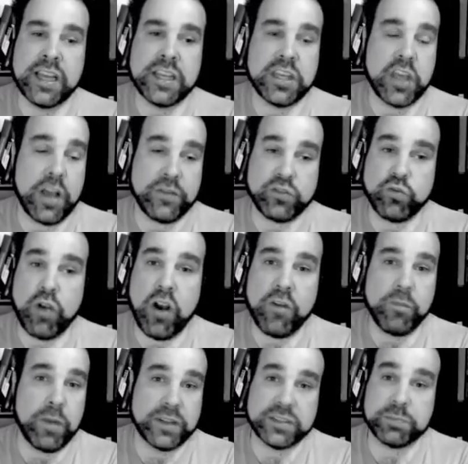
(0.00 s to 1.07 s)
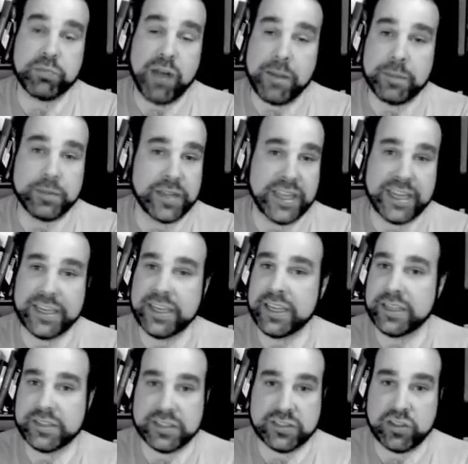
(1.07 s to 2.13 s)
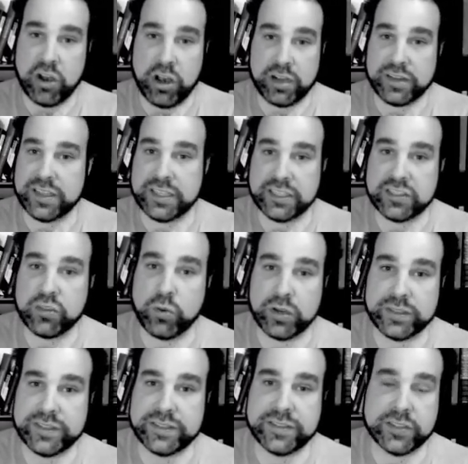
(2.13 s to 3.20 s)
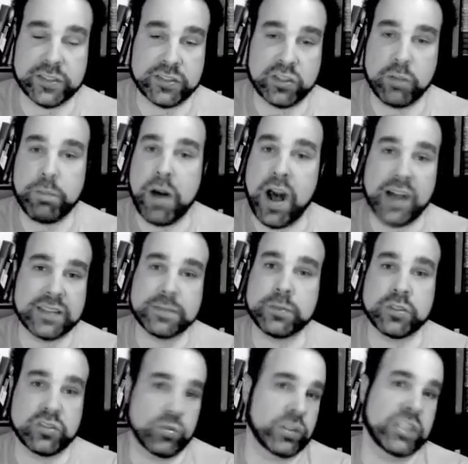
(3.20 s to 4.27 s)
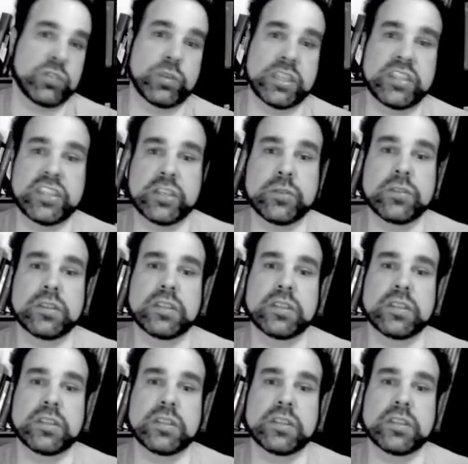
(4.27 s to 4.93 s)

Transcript: You have 12 months probably to start the discourses that are still possible in 2022.